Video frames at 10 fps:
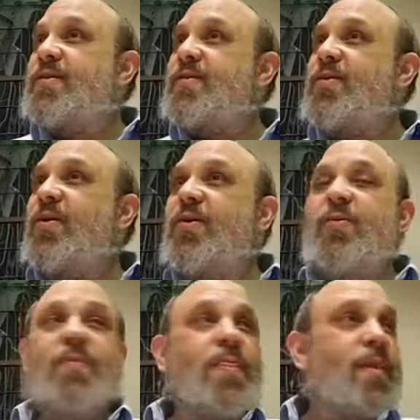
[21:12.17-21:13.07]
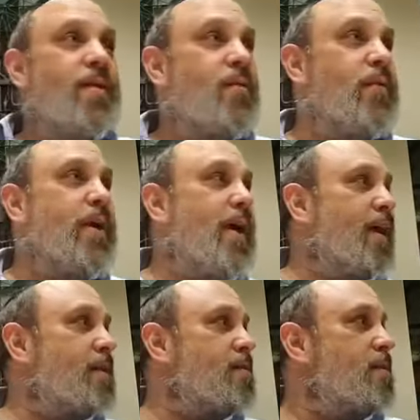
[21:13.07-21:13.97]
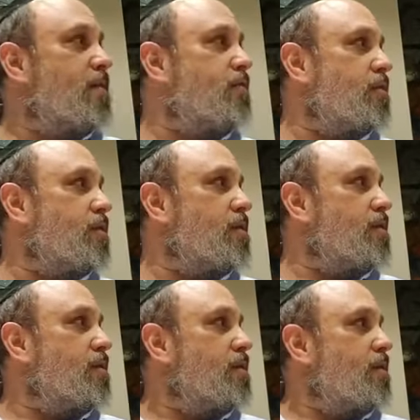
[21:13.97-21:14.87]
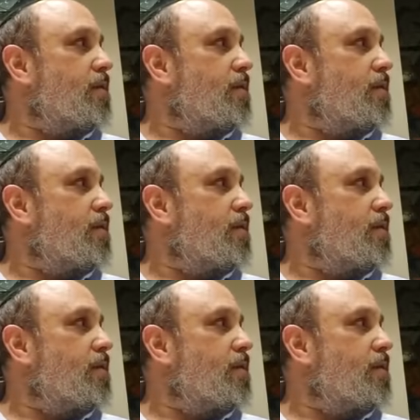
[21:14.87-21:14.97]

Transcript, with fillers: So we had several